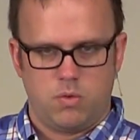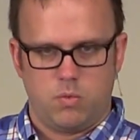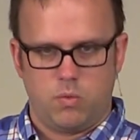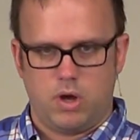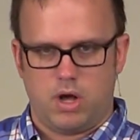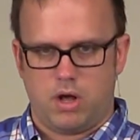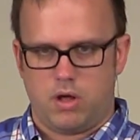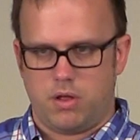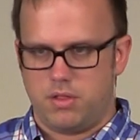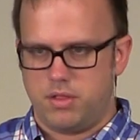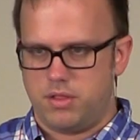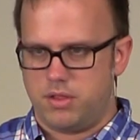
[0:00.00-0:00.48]

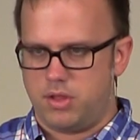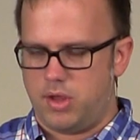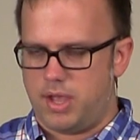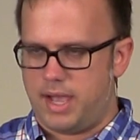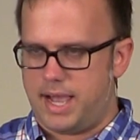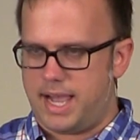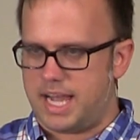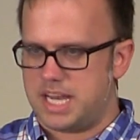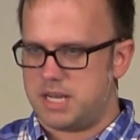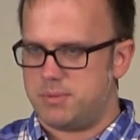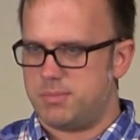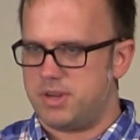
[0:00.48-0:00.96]
Well, you
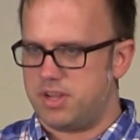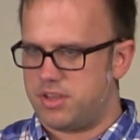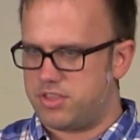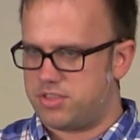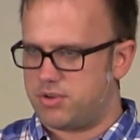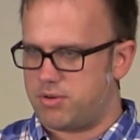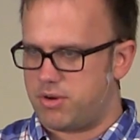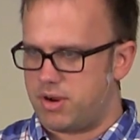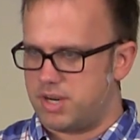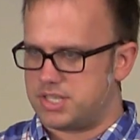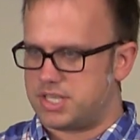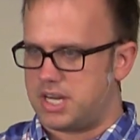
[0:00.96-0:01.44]
had to be
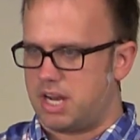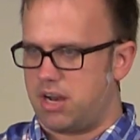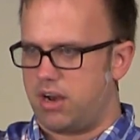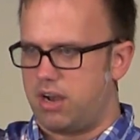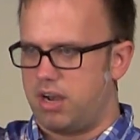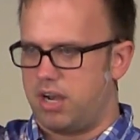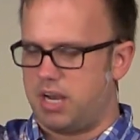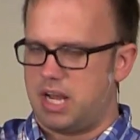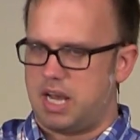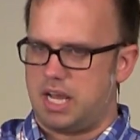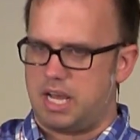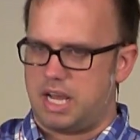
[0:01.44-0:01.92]

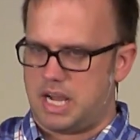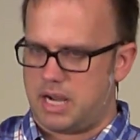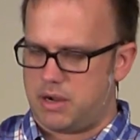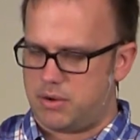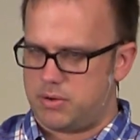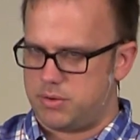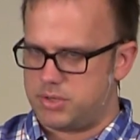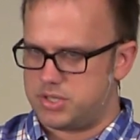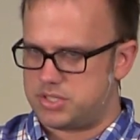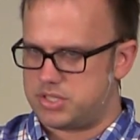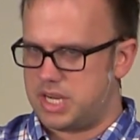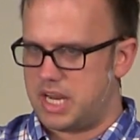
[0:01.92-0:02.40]
authoritarian, I
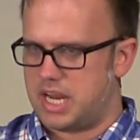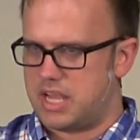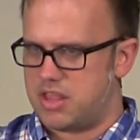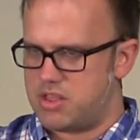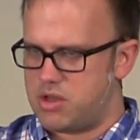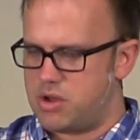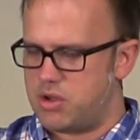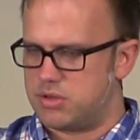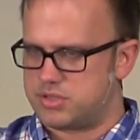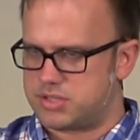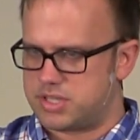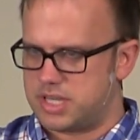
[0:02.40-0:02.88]
would say,
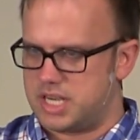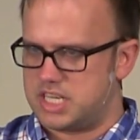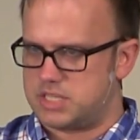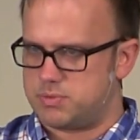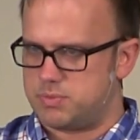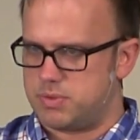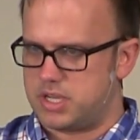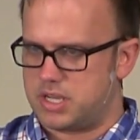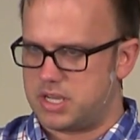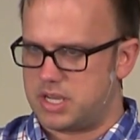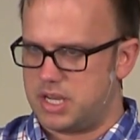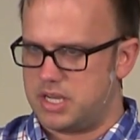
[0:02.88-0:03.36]
in those
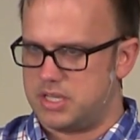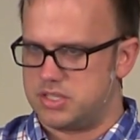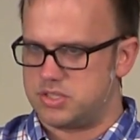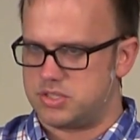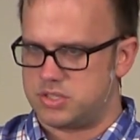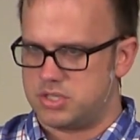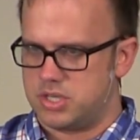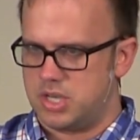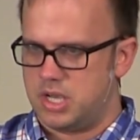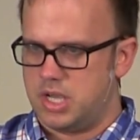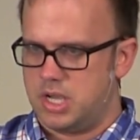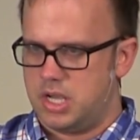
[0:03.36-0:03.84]
days
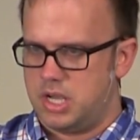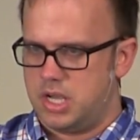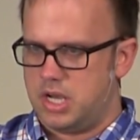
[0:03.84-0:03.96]
because